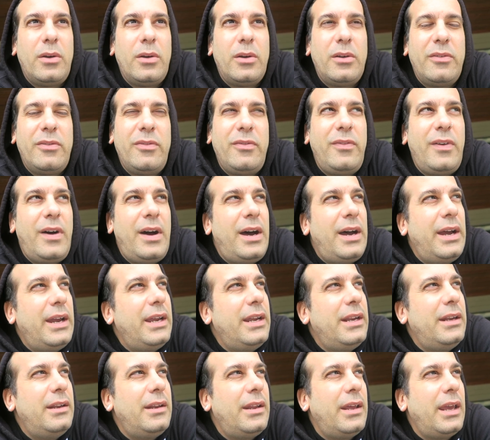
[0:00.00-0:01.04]
or
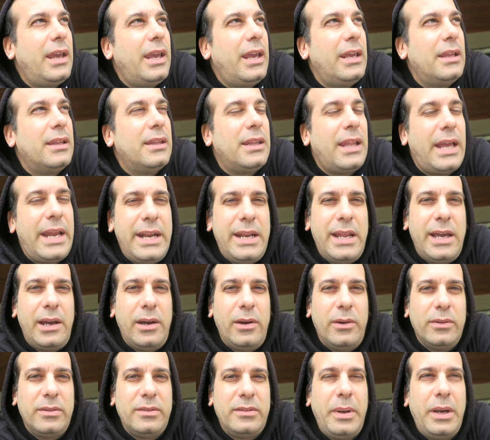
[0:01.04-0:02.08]
find a
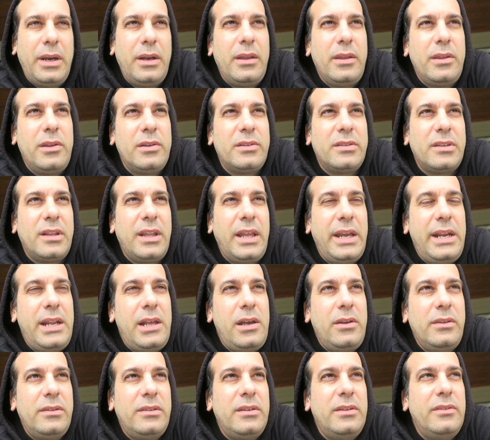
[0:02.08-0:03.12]
lighthouse. Apparently there's a
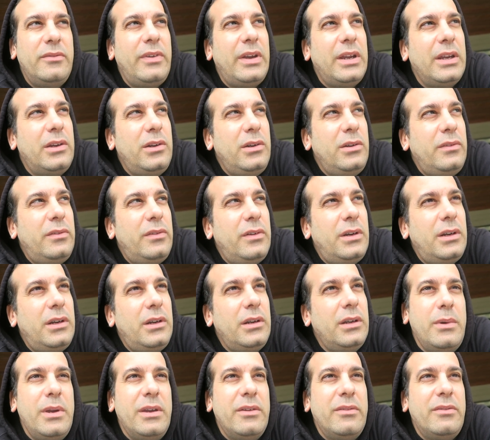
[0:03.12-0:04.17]
lighthouse in Vancouver.
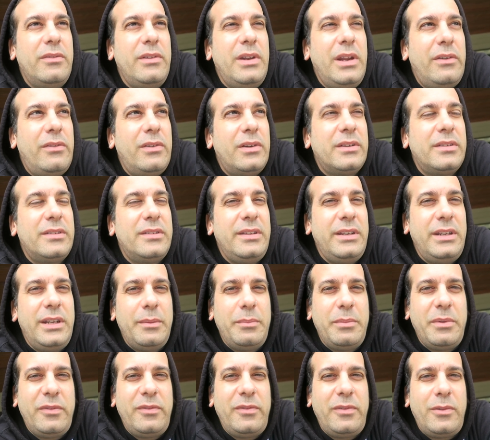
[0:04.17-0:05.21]
We have never seen
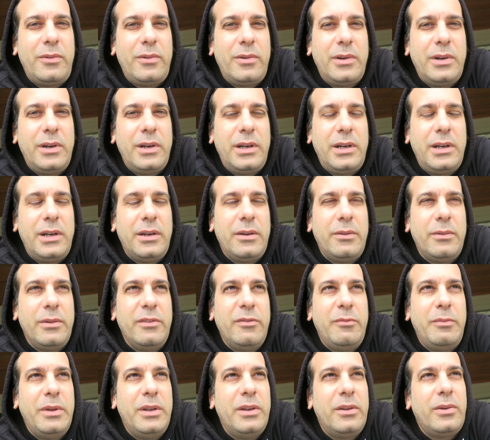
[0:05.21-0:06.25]
it before.
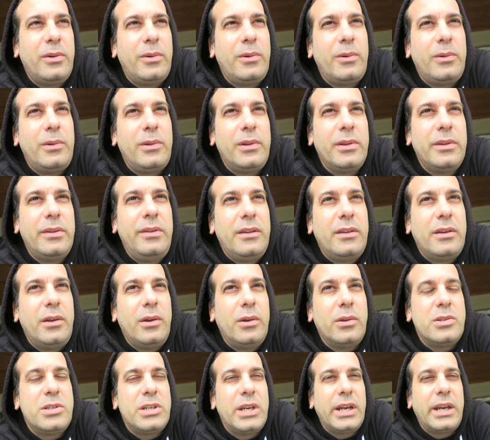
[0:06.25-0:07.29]
We've been told to
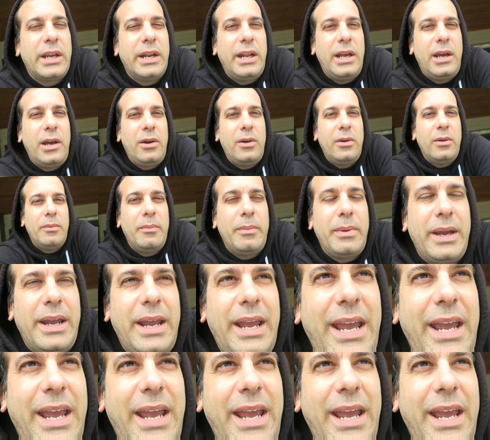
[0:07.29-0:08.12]
go check it out by